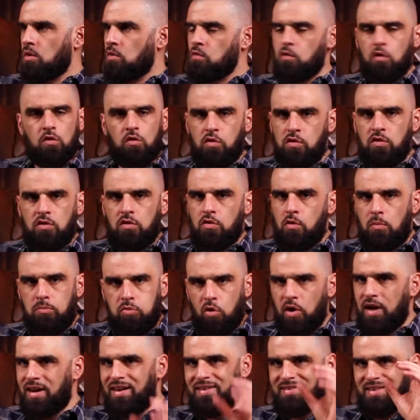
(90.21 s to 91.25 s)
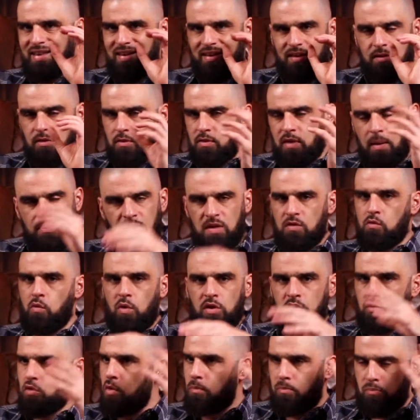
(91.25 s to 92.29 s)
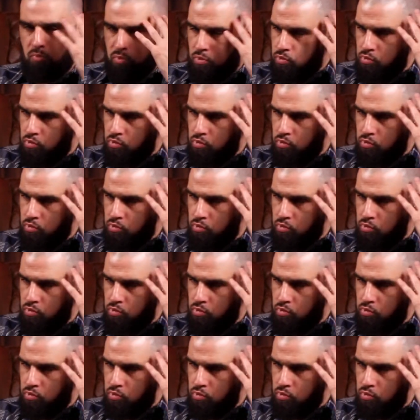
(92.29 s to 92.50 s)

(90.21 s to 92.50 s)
So the brain is, in, that means when the